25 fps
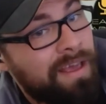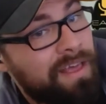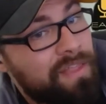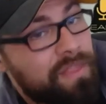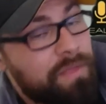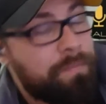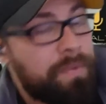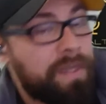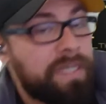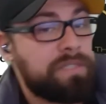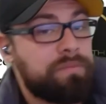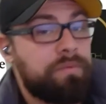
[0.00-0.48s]

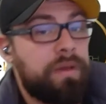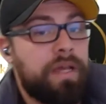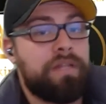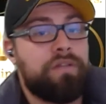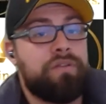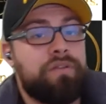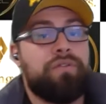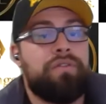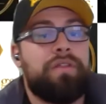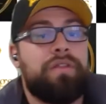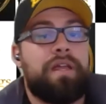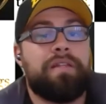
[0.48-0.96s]
the best way to
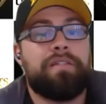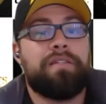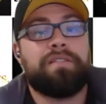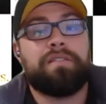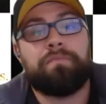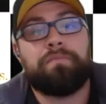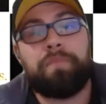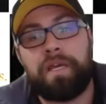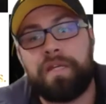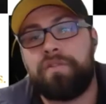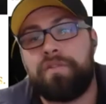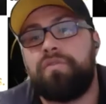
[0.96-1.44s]
do that is
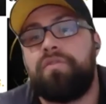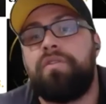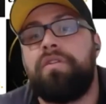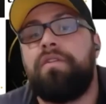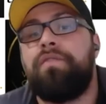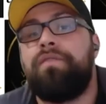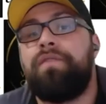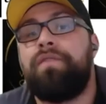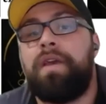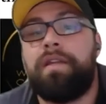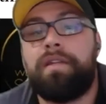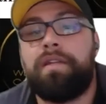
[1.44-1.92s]
to make sure that
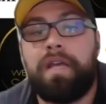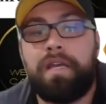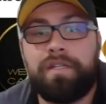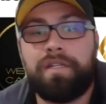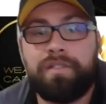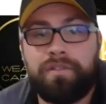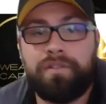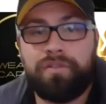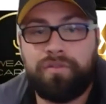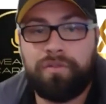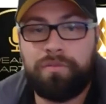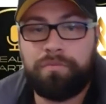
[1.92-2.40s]
your
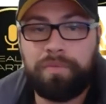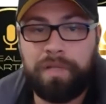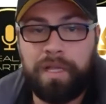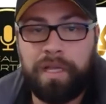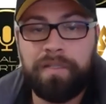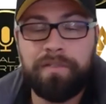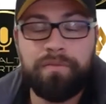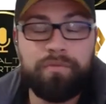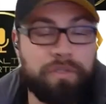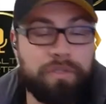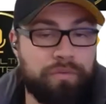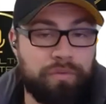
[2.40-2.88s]
foundations are in
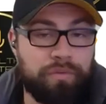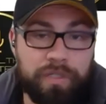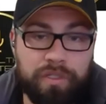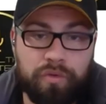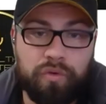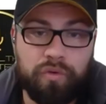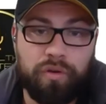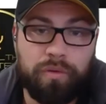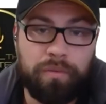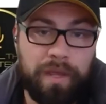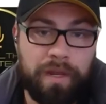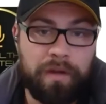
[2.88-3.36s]
place, which we
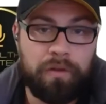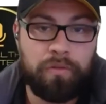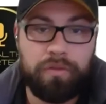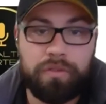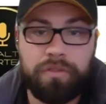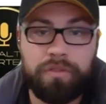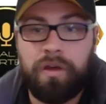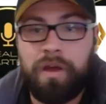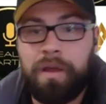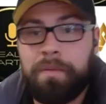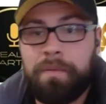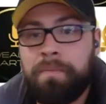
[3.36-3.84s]
talk about all the
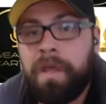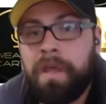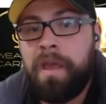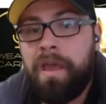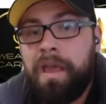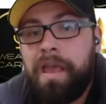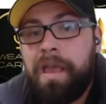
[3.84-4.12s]
time,